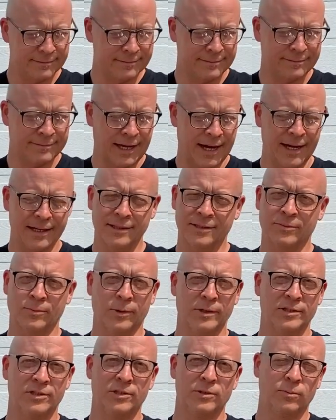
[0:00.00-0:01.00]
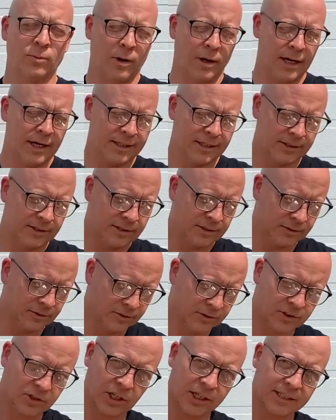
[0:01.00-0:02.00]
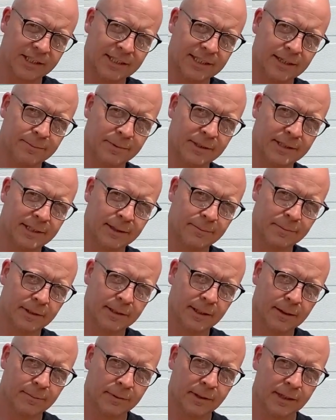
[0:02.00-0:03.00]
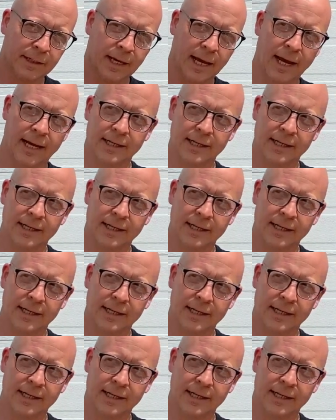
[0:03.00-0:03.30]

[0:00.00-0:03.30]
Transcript: that is what you want to just dippy, and